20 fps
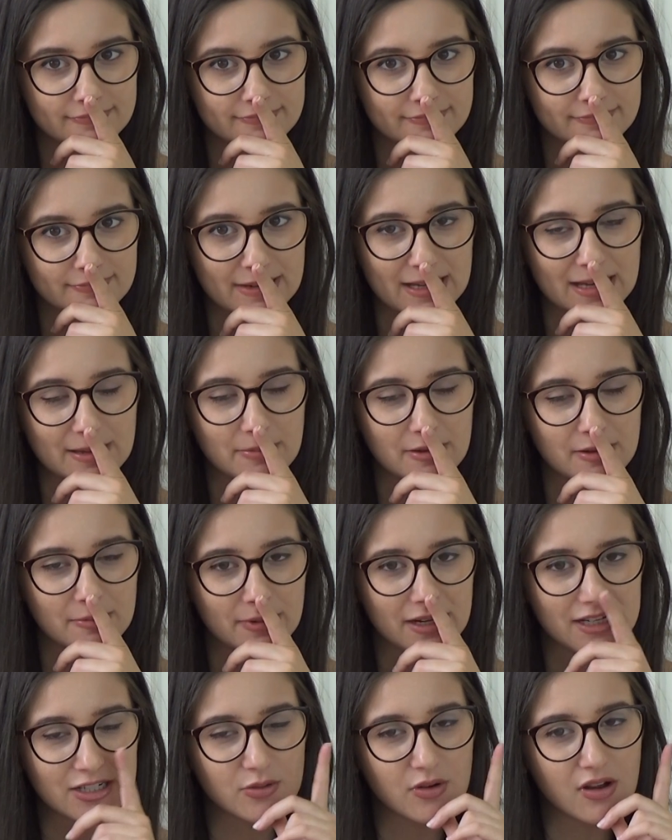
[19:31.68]
maybe
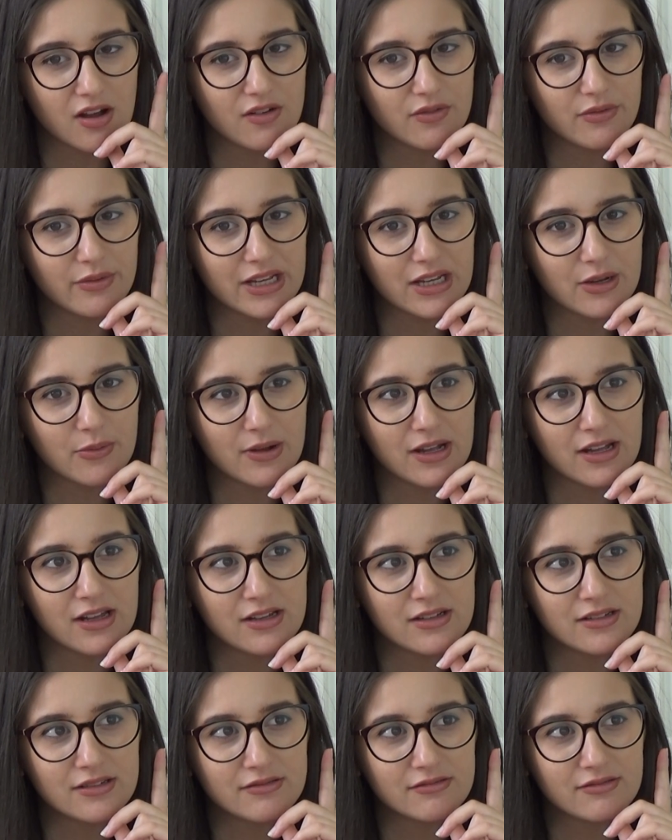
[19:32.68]
my 12-week
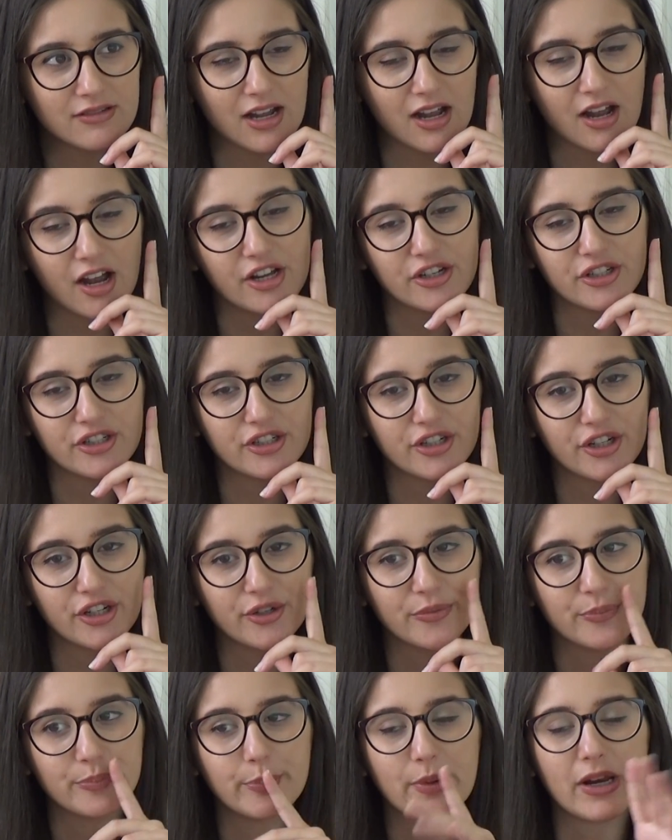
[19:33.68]
one, I don't
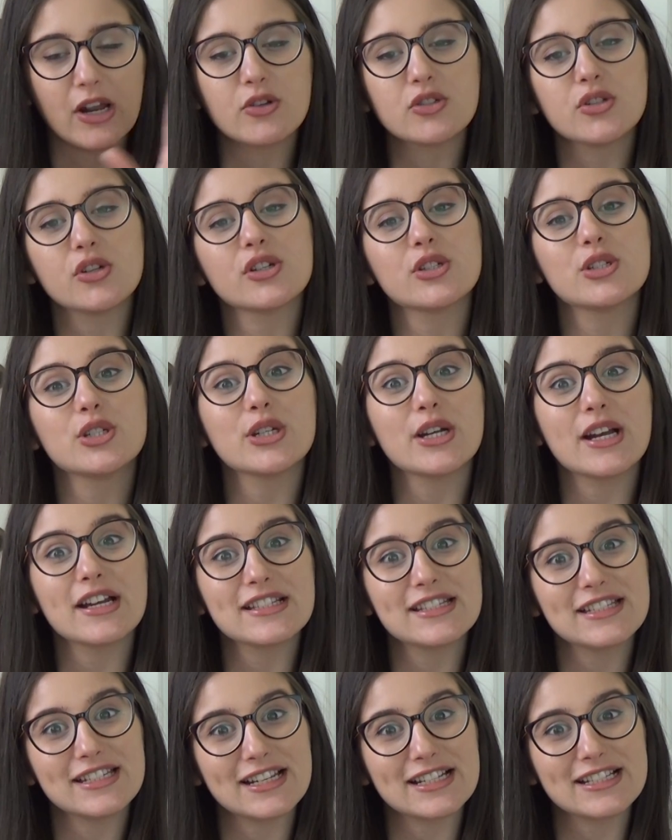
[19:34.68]
know, but I'll talk to you
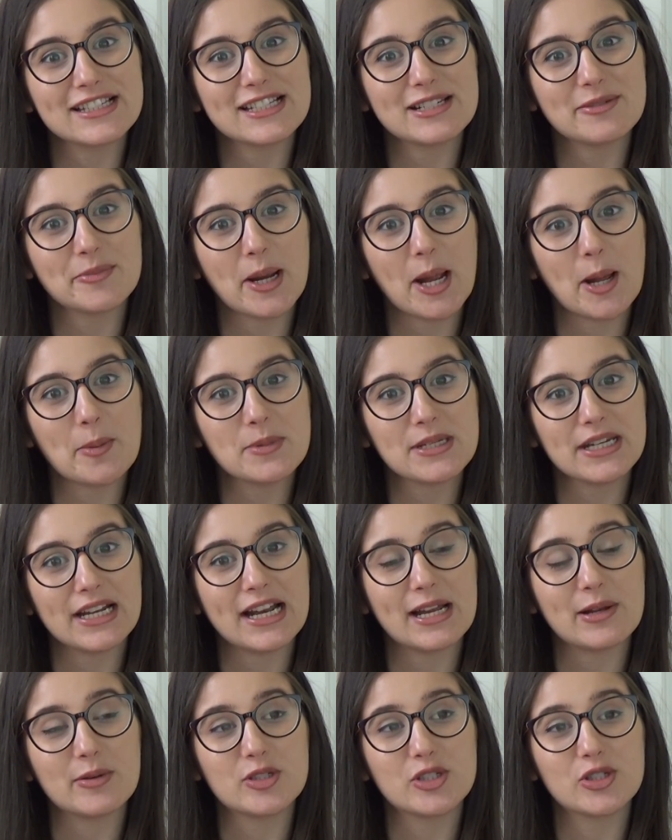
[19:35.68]
guys next in my
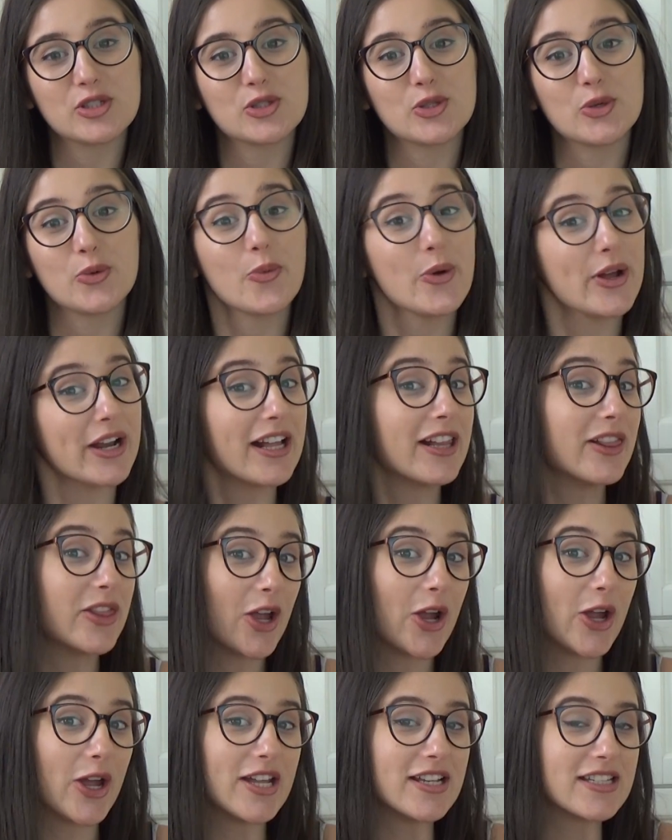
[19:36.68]
update as to what I
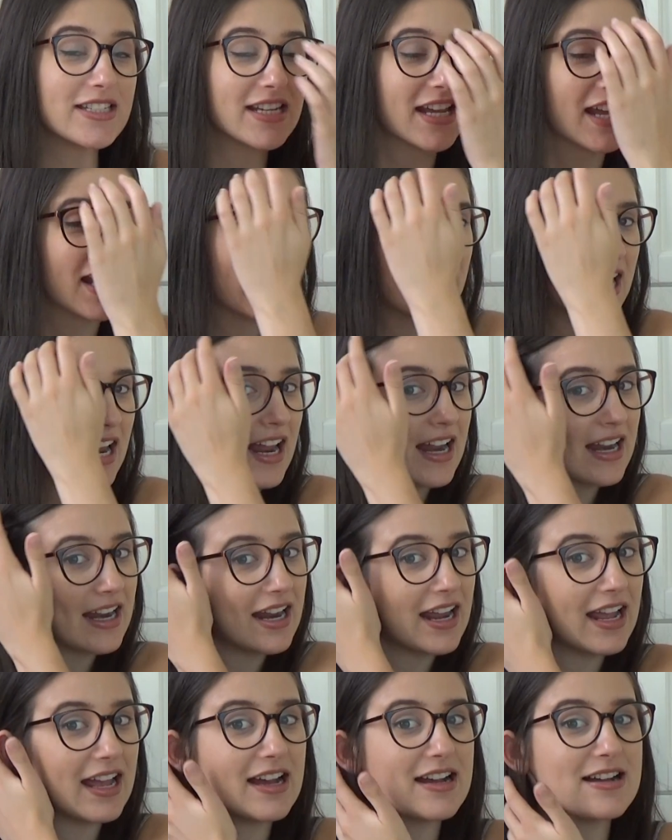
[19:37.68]
learned
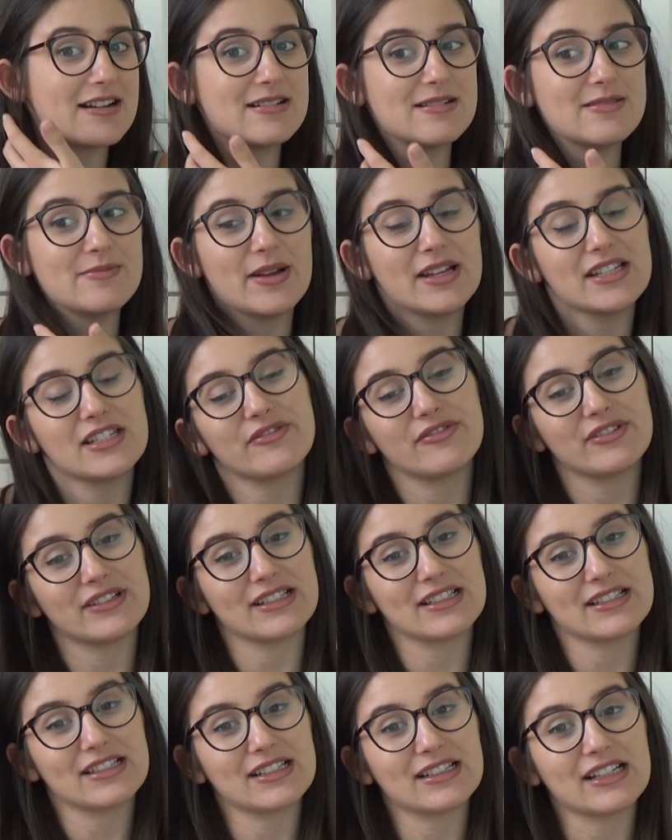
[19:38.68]
and different
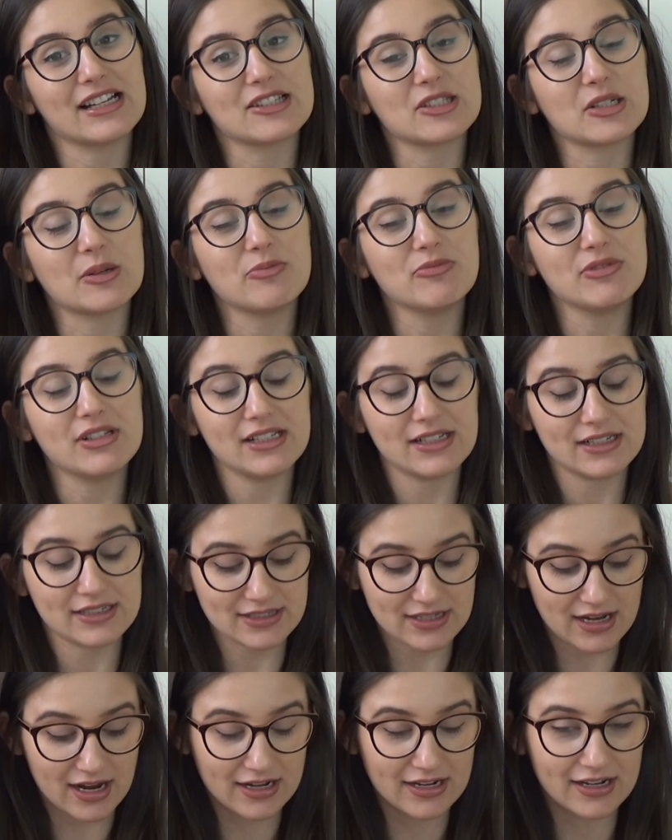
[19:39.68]
things like that. So I'm really
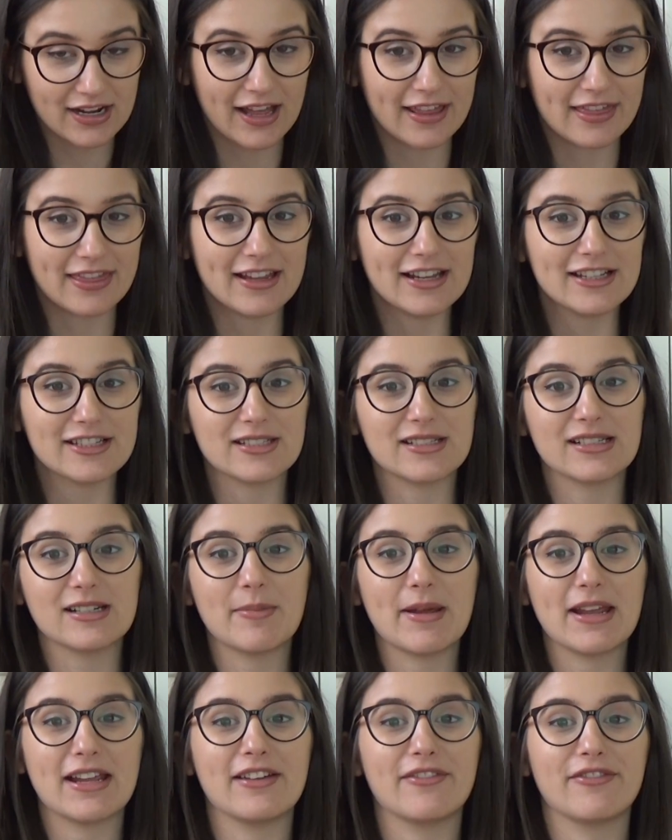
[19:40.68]
excited. I think it's going
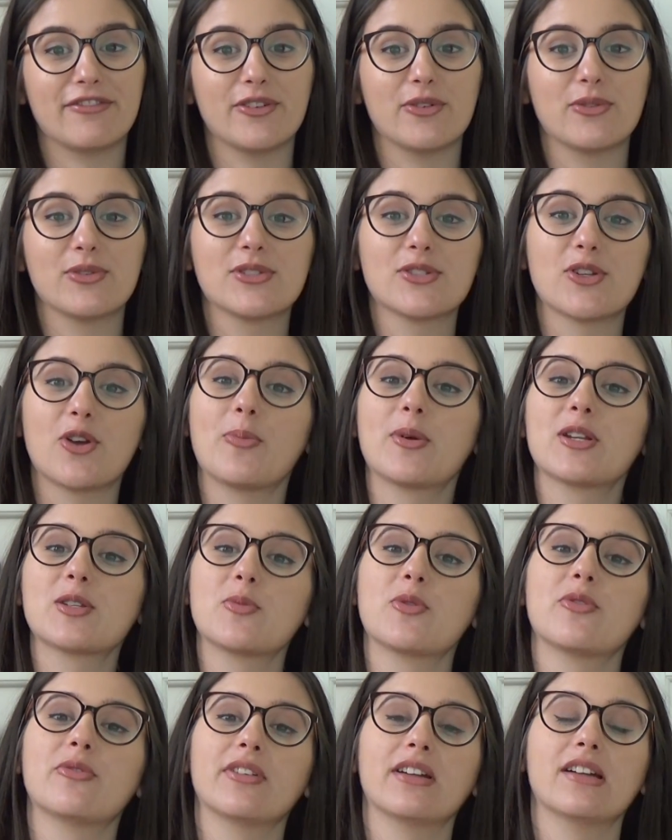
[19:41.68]
to make it feel so much
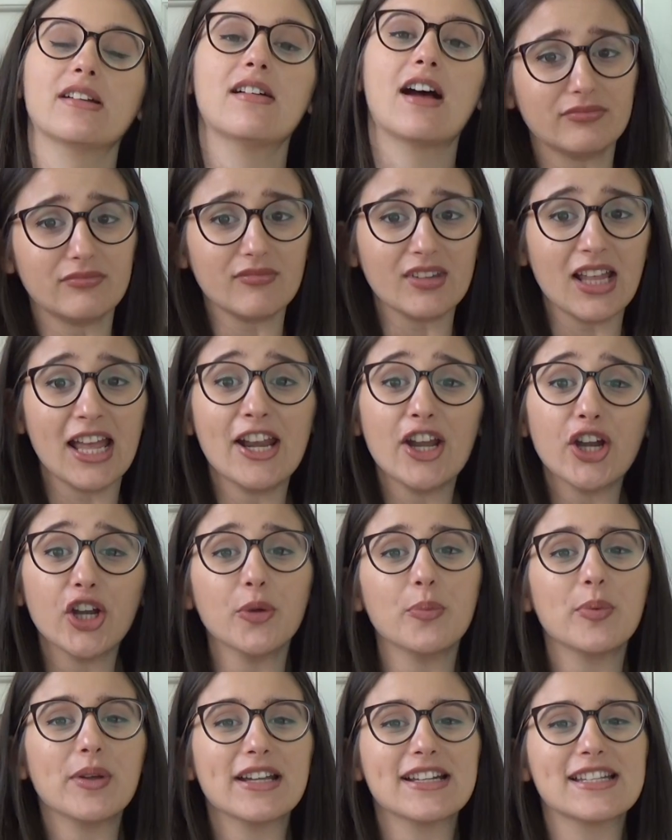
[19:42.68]
more real. And I
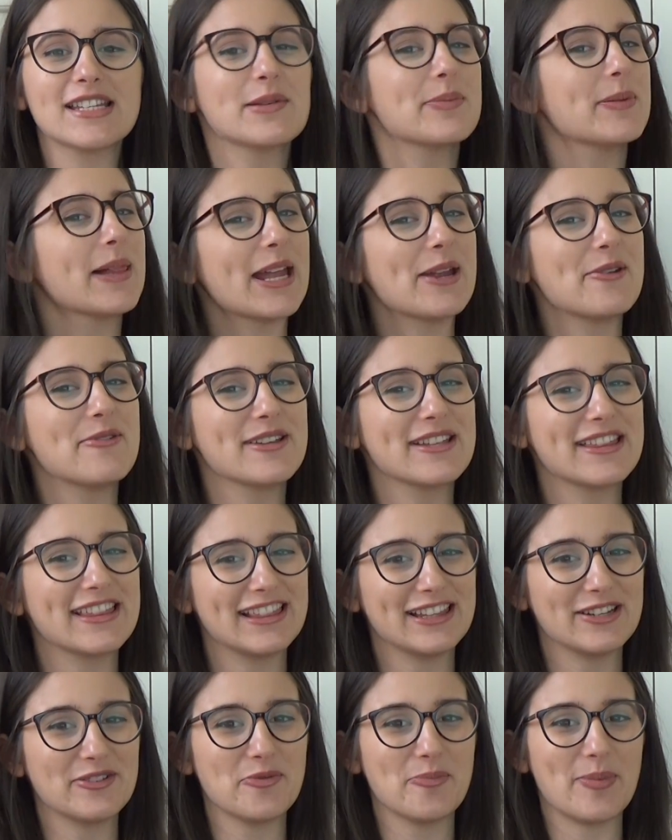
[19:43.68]
hope we get to play
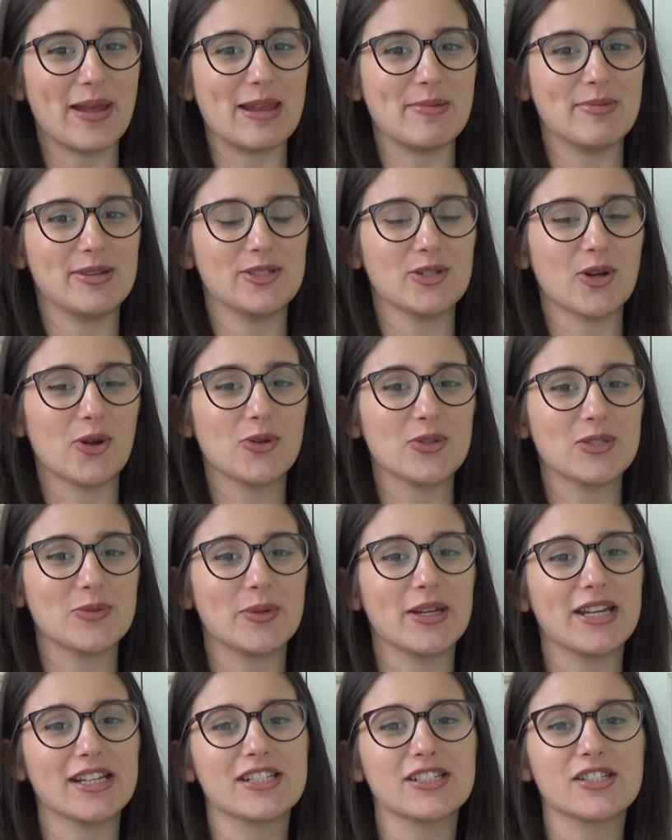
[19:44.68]
with little baby dolls and
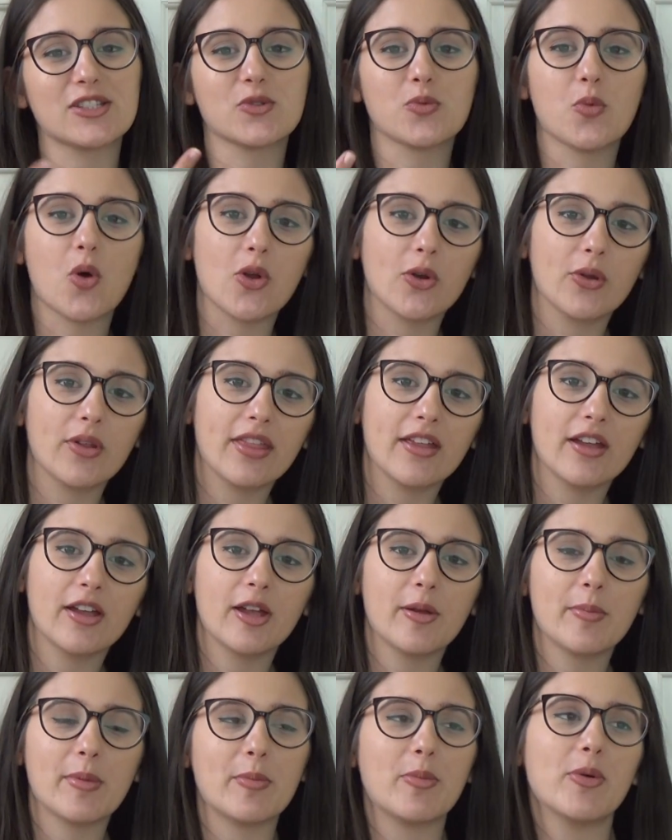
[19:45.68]
we get to swaddle
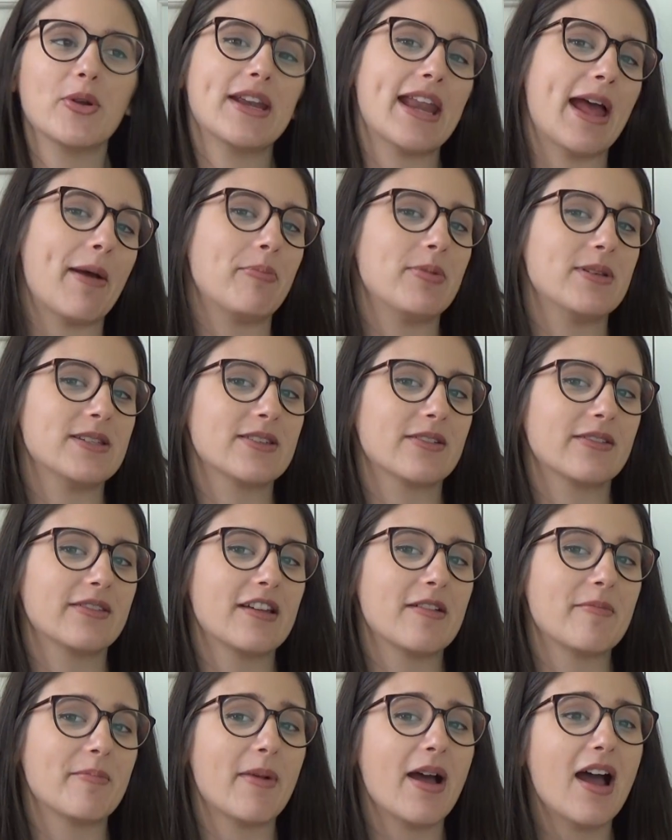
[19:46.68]
them and put nappies on
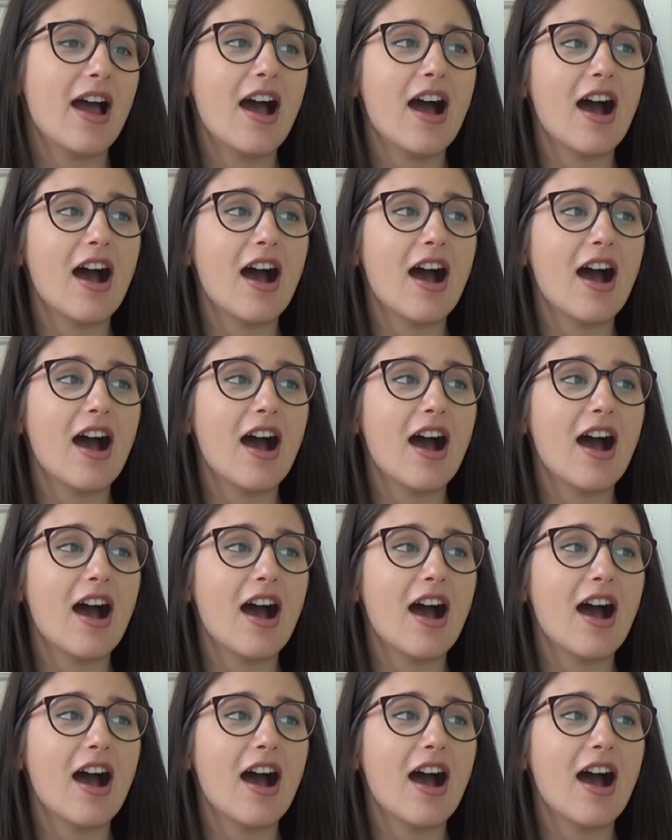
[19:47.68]
them.